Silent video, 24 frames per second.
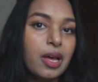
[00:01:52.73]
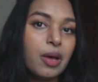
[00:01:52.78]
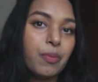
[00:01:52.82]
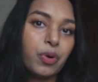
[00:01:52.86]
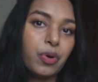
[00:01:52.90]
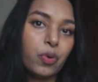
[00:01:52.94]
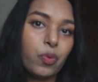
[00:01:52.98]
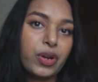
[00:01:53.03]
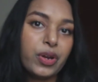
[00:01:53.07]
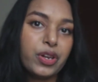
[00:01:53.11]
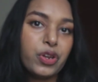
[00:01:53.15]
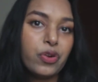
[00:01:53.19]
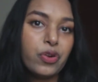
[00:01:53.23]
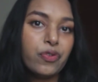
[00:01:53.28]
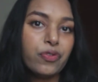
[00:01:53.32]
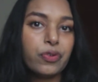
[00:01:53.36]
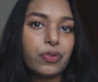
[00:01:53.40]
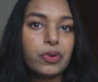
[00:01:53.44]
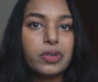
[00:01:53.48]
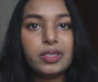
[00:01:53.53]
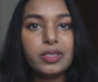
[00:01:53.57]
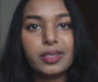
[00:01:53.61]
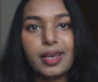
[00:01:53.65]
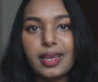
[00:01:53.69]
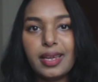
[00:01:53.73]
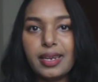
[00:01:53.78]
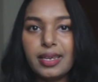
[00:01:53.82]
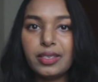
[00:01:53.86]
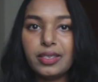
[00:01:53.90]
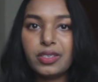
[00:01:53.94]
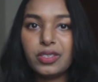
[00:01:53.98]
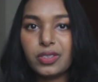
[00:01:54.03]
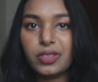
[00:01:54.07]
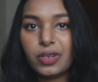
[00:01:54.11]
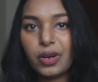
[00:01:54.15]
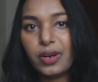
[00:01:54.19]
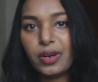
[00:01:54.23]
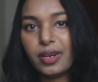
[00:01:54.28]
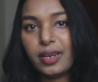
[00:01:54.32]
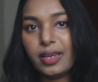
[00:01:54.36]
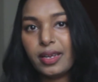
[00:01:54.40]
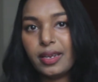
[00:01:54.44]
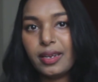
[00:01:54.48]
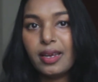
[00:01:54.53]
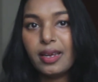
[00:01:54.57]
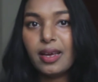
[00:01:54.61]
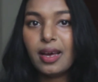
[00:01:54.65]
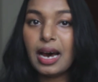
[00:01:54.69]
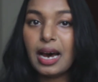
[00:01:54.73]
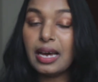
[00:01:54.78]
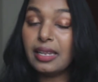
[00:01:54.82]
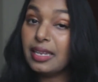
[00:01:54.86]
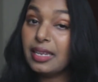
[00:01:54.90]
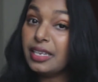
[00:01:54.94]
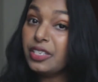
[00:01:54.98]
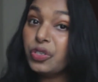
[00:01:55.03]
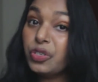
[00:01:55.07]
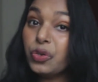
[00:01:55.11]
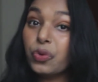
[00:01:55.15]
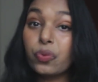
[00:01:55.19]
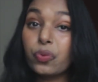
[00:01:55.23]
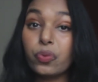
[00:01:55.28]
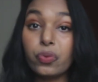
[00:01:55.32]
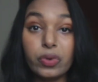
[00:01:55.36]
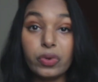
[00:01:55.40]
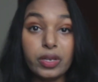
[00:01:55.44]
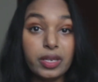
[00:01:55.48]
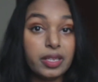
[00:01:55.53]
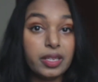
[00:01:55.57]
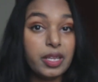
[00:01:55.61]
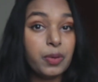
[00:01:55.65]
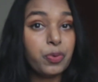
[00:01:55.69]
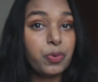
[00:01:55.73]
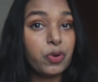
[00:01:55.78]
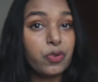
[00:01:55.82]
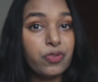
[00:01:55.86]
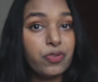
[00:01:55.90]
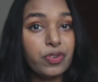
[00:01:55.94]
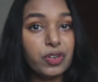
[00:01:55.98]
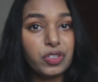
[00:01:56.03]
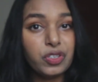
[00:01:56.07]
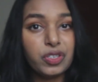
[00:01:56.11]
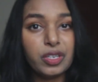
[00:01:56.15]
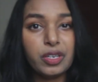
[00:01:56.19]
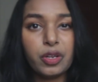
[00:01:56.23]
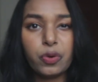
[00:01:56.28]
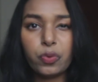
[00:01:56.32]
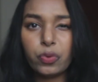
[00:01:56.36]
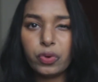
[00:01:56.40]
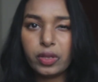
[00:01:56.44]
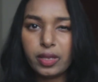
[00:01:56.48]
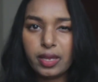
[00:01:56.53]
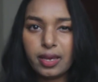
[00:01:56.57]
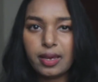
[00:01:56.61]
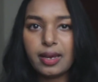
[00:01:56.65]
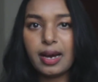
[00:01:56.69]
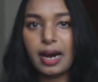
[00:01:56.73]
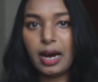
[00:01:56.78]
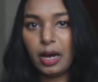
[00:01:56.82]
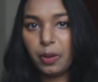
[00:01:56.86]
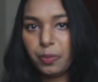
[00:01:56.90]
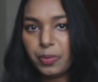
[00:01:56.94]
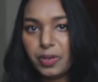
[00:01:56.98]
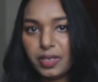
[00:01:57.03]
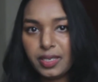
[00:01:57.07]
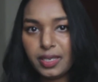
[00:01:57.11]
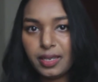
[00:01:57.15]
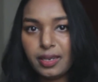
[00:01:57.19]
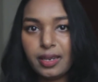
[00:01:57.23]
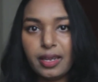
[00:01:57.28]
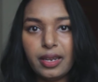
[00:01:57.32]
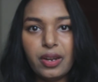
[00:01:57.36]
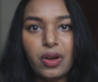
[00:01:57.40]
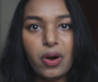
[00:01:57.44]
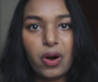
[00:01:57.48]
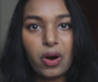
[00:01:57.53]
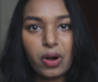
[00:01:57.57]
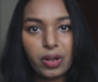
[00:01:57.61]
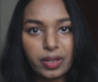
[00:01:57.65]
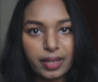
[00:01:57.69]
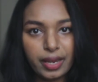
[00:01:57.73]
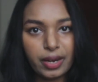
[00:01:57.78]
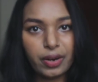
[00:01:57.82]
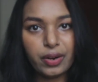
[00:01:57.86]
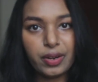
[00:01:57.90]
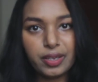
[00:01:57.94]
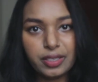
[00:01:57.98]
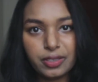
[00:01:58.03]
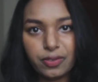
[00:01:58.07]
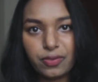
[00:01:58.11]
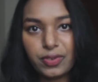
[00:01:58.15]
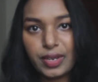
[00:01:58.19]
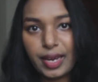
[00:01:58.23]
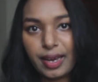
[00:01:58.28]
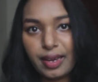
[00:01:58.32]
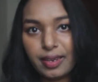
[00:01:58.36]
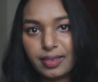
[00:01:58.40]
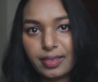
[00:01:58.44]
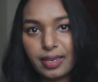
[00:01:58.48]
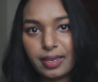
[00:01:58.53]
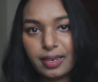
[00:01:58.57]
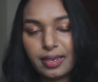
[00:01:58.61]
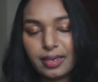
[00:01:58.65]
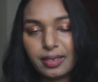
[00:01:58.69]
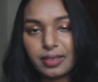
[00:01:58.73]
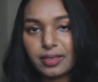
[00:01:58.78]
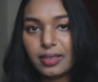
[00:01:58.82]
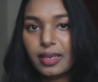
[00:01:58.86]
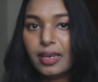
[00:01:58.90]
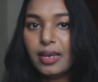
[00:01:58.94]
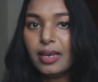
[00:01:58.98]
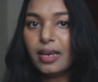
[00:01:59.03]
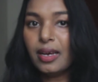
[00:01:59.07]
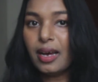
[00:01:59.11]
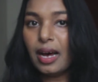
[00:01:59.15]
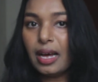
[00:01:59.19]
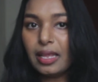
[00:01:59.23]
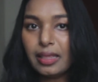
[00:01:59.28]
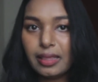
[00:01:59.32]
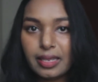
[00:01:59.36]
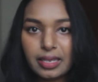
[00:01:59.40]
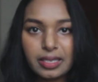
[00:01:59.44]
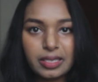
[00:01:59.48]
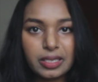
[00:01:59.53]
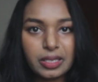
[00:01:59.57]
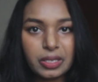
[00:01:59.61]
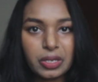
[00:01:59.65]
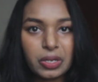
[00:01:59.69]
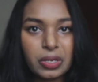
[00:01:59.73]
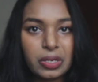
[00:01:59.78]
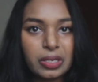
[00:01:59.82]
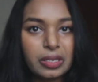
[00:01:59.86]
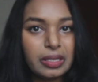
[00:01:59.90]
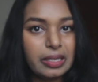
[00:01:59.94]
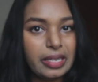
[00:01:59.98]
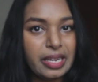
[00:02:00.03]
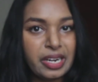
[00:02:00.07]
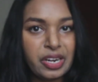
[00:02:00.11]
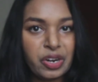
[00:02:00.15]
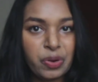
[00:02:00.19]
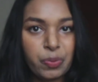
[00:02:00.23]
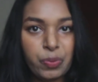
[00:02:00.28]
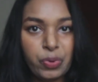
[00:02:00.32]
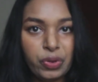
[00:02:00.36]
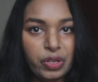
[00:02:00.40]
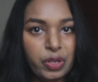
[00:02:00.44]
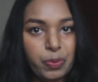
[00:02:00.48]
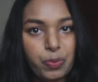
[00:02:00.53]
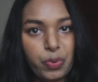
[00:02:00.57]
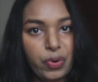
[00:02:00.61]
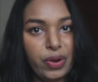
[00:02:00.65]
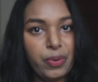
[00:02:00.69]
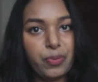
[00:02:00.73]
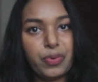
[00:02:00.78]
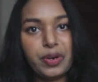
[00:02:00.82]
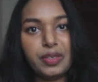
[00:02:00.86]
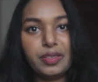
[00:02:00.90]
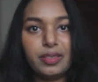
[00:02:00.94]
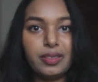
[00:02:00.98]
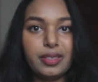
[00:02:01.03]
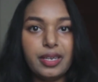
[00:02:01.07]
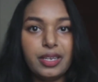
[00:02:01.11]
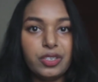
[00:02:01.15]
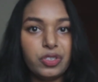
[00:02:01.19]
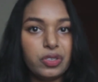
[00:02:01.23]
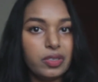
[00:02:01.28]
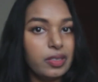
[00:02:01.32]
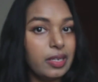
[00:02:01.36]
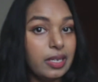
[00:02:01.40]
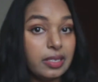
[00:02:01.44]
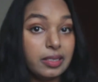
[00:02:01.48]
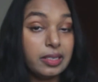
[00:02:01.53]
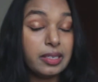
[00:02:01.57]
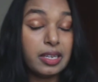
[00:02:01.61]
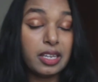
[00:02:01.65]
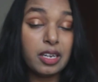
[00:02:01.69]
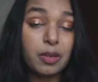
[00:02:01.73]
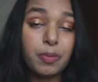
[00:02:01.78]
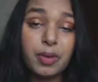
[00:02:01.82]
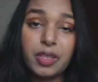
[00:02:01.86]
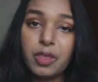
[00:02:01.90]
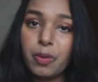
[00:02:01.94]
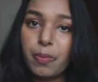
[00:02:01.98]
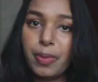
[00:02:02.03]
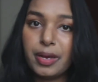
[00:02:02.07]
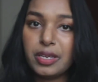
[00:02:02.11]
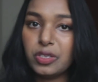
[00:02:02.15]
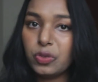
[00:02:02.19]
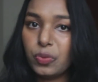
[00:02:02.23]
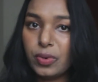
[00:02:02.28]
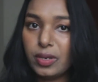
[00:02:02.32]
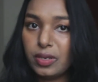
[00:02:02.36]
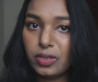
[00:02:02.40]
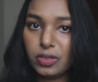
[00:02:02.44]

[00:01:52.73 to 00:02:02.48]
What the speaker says: but when you're first getting started, unless you're really proficient and really competent in all areas of dietetics, a listicle linear bullet point presentation isn't going to be the best way to